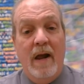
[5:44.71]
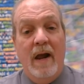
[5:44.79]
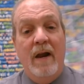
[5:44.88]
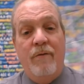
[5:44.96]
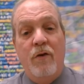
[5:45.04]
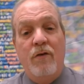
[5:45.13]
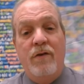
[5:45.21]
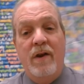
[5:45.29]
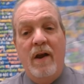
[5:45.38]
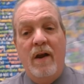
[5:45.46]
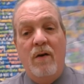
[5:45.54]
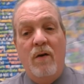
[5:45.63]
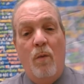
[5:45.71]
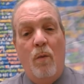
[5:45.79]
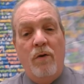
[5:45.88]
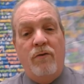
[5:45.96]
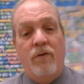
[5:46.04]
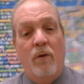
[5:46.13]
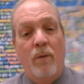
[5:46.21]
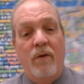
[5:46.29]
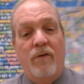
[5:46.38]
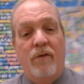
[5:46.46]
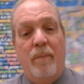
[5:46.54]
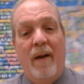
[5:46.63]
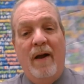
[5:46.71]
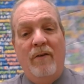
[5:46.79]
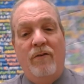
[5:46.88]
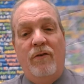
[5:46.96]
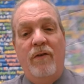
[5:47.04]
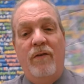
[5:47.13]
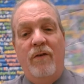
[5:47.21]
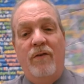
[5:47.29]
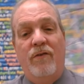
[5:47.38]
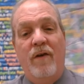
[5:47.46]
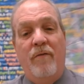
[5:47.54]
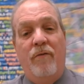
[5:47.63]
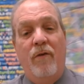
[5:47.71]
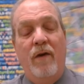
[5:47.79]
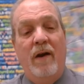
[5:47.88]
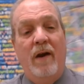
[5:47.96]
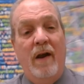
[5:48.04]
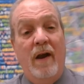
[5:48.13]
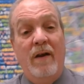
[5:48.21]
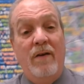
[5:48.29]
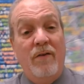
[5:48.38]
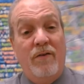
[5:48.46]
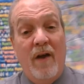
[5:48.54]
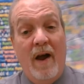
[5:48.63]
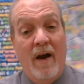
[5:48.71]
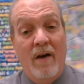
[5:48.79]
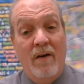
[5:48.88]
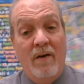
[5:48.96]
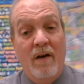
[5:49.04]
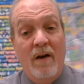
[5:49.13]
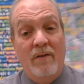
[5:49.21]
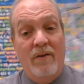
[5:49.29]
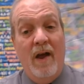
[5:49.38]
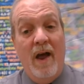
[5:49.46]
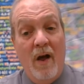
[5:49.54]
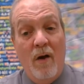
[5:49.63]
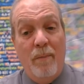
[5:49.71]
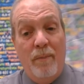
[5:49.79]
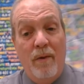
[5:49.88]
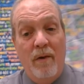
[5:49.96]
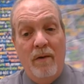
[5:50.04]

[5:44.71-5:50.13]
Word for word: And if you did, was your response to their suffering a desire to help?